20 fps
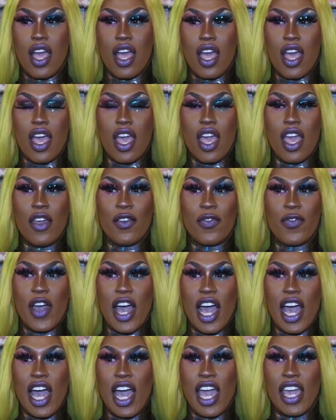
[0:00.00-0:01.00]
If
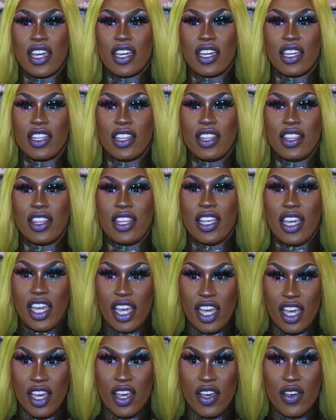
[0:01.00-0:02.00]
I could
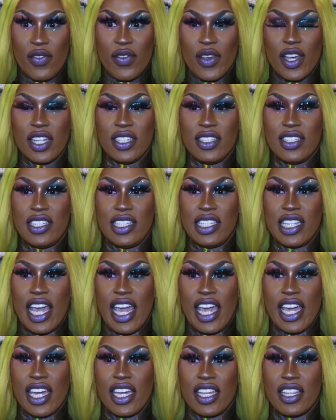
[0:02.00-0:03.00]
live a
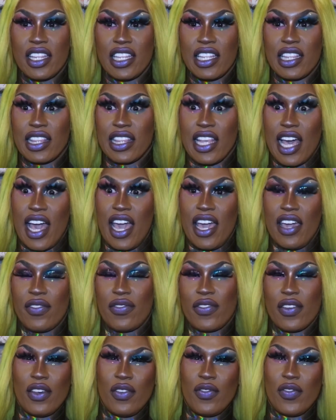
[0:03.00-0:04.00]
day in the life
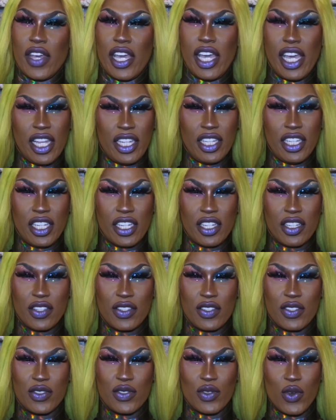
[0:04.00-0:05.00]
of any
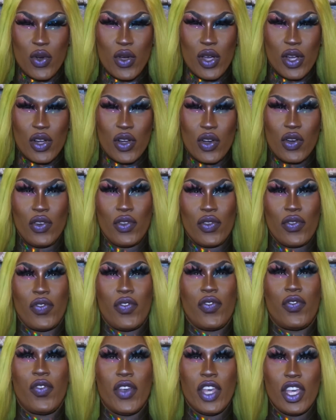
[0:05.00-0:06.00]
historical
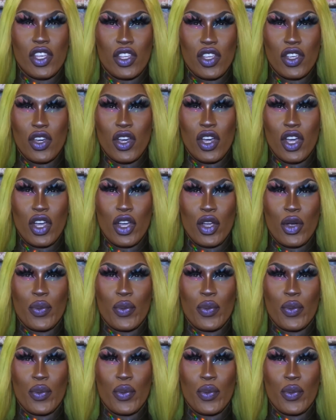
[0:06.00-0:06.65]
figure,